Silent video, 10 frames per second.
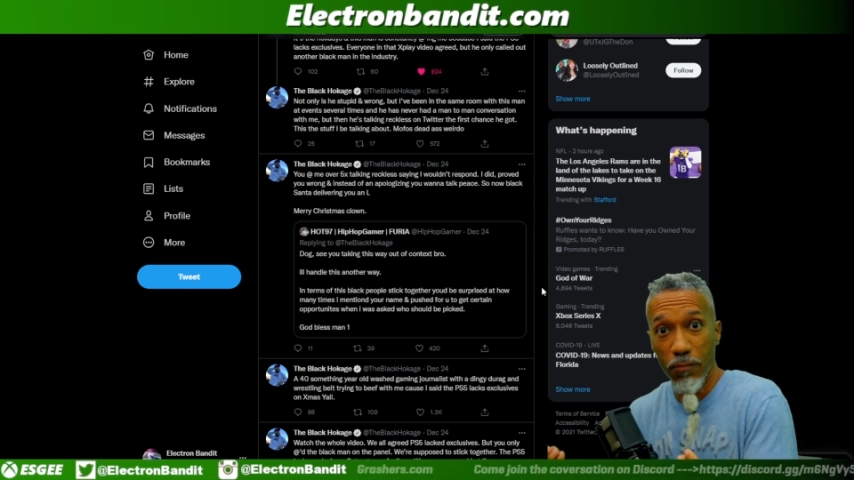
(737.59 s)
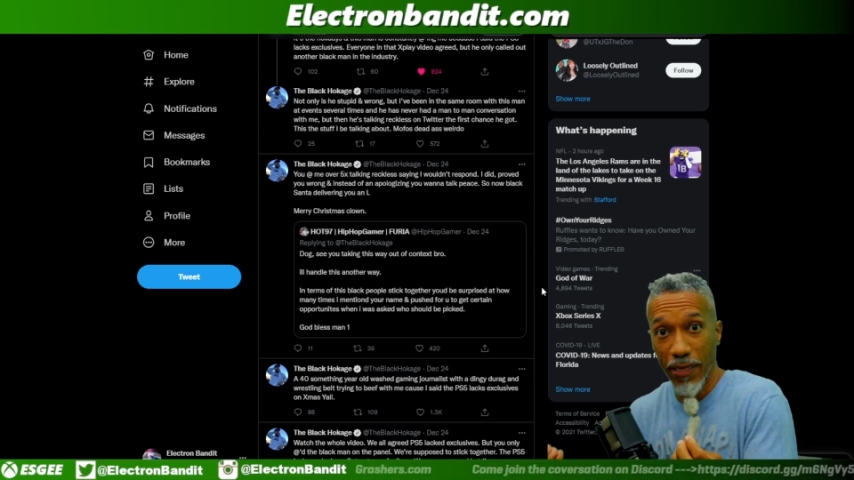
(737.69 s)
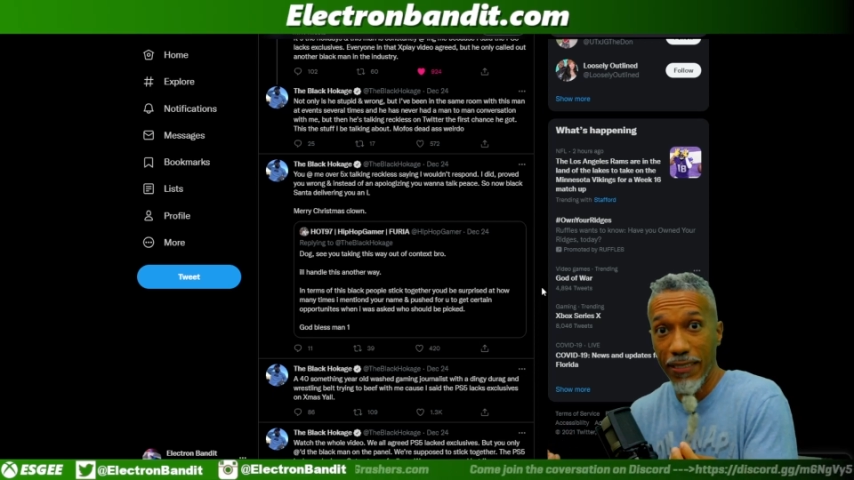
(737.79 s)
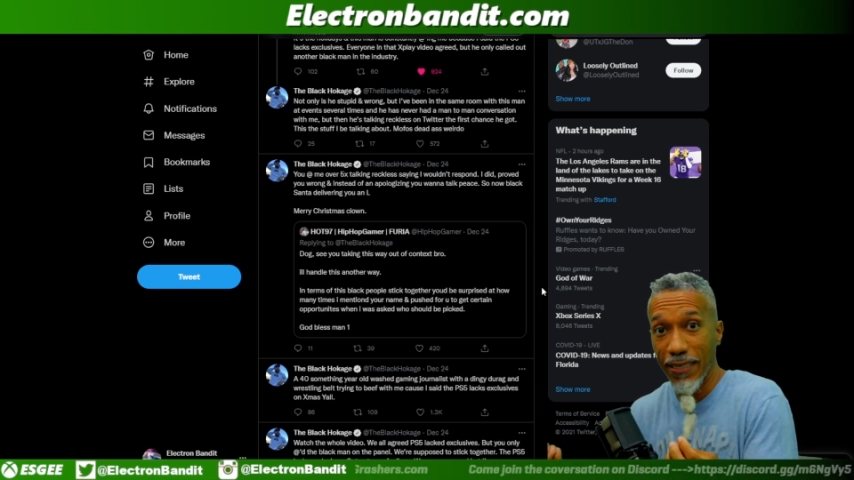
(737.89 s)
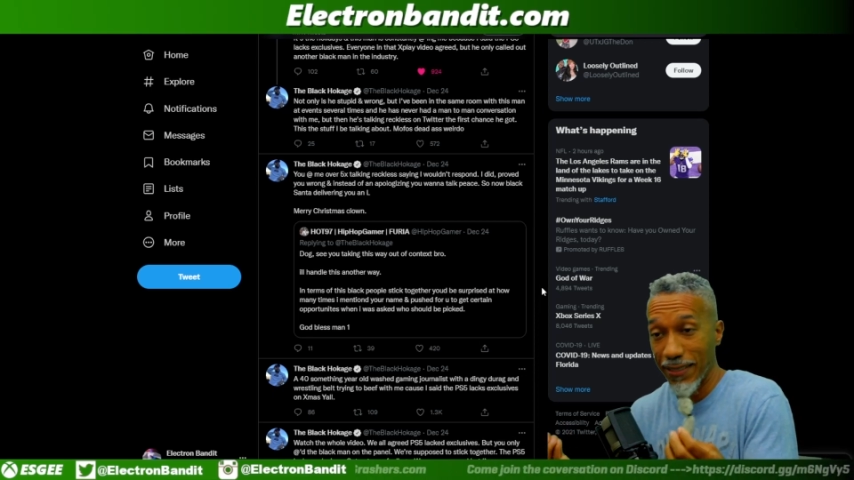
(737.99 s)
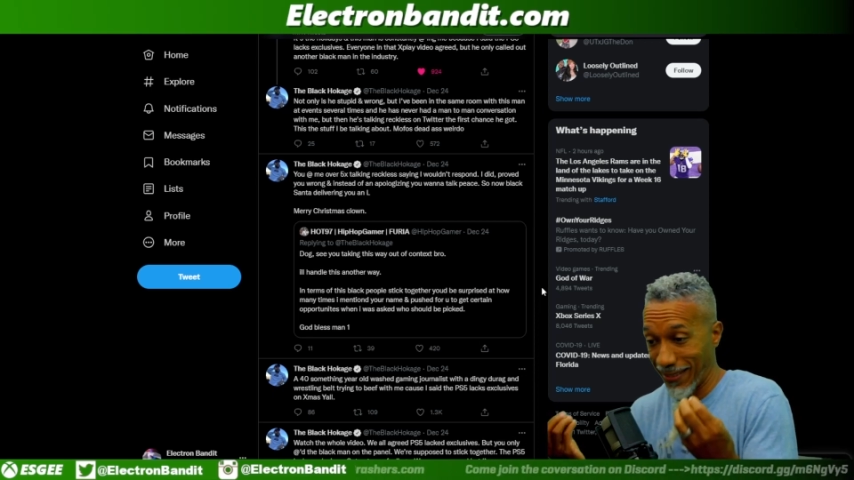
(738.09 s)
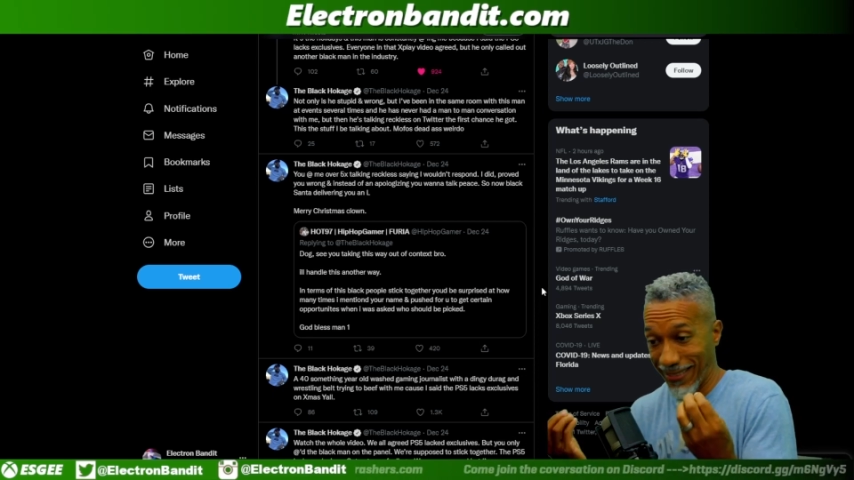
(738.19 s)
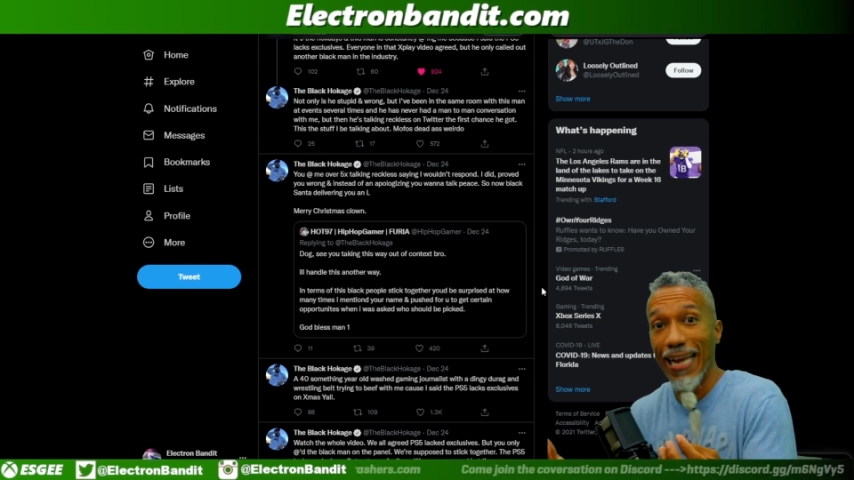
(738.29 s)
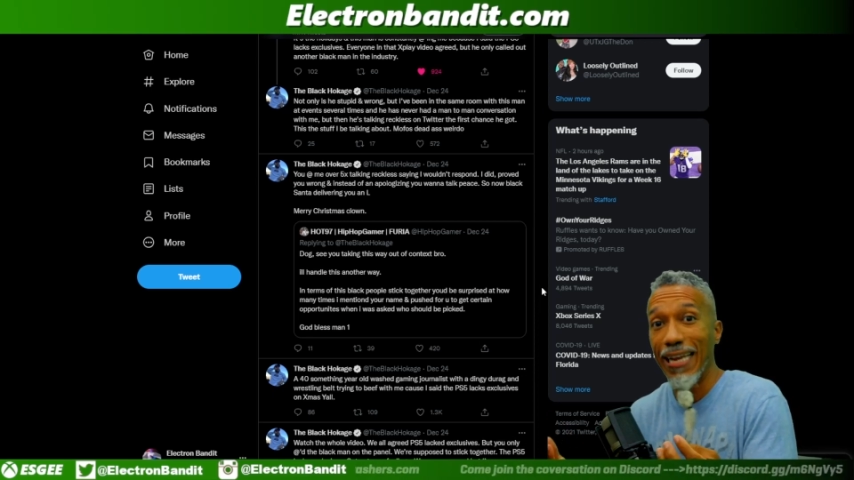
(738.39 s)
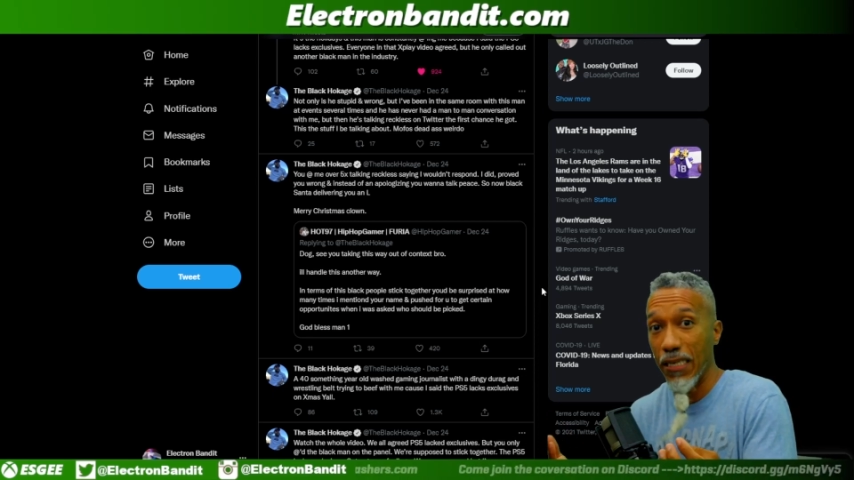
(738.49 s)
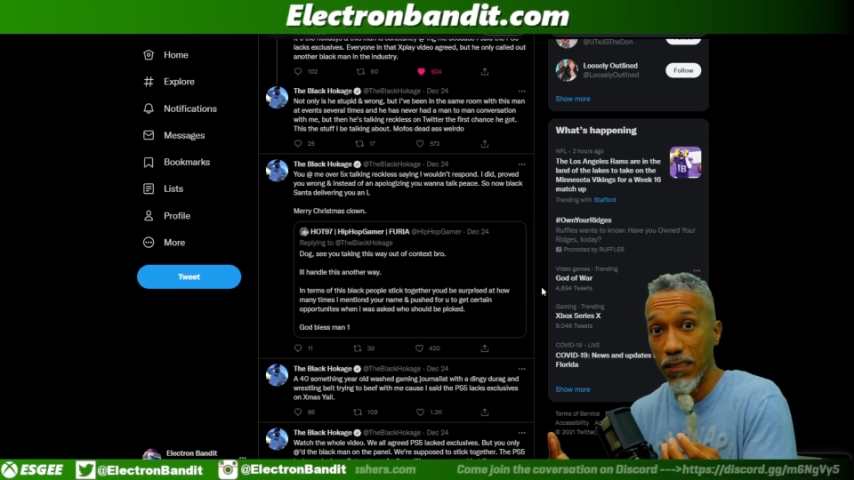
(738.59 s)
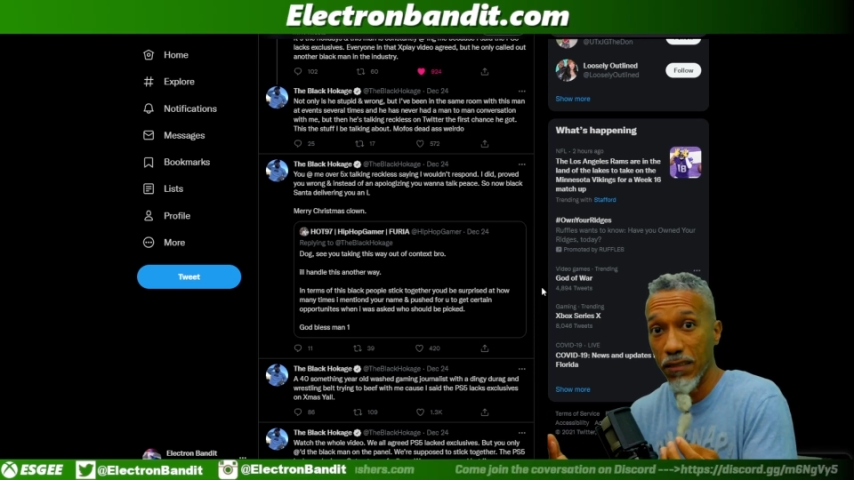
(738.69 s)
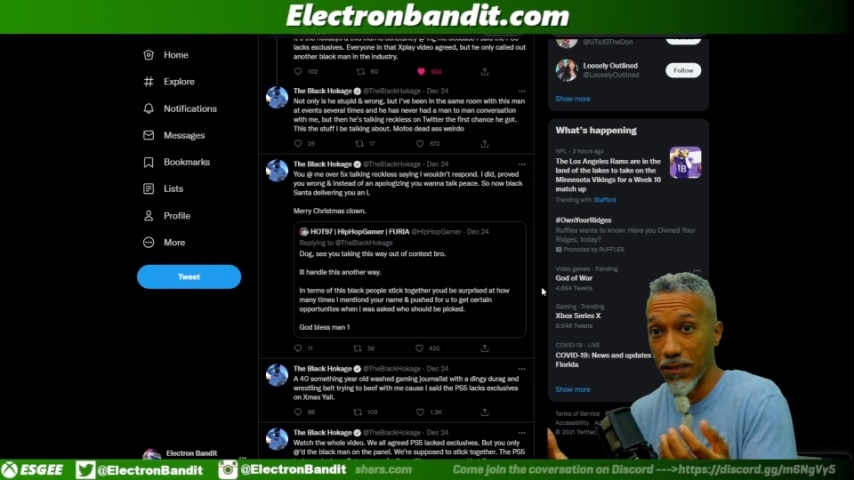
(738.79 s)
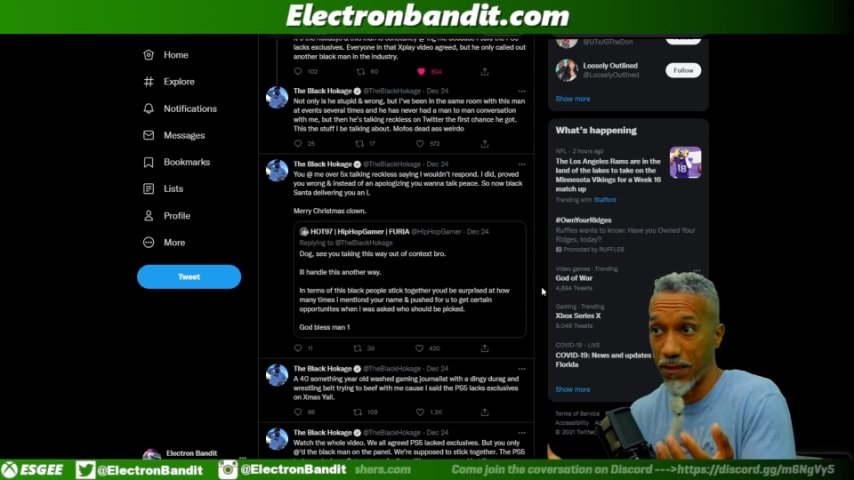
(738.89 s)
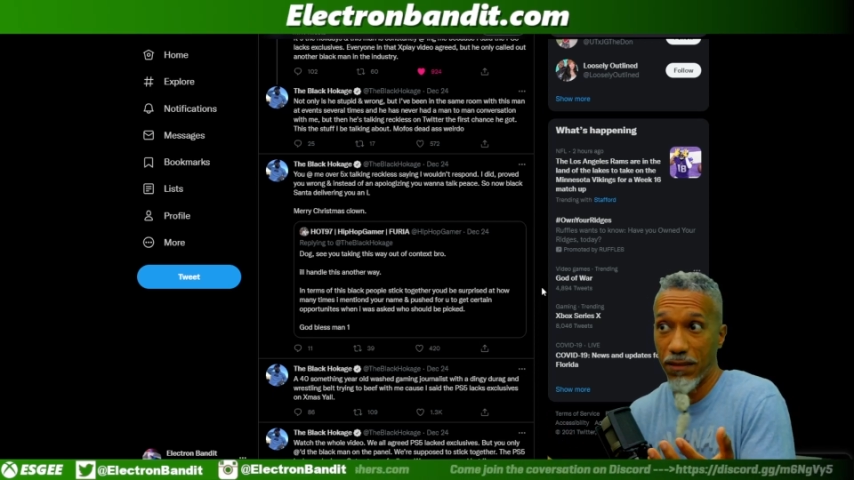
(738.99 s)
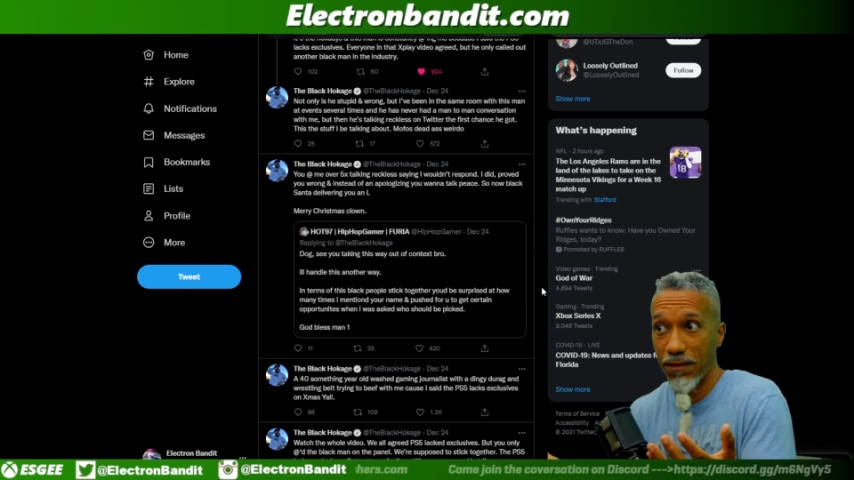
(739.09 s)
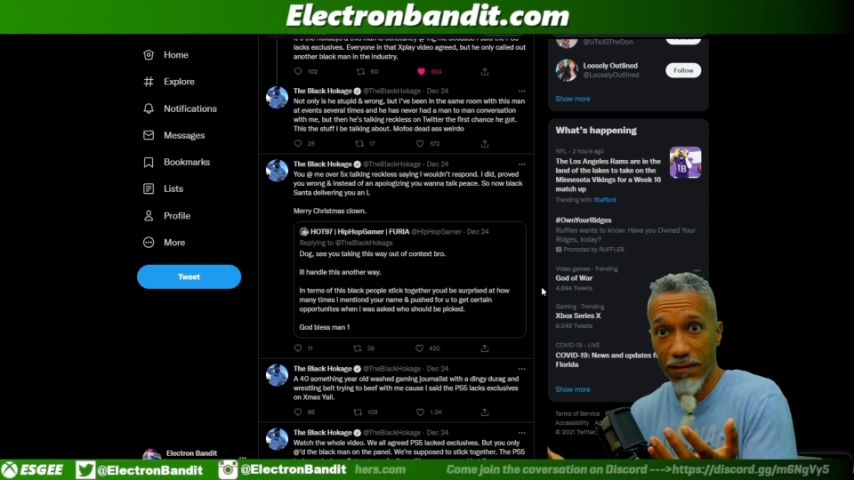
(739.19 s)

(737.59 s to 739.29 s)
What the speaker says: PlayStation silent, and it's like, oh,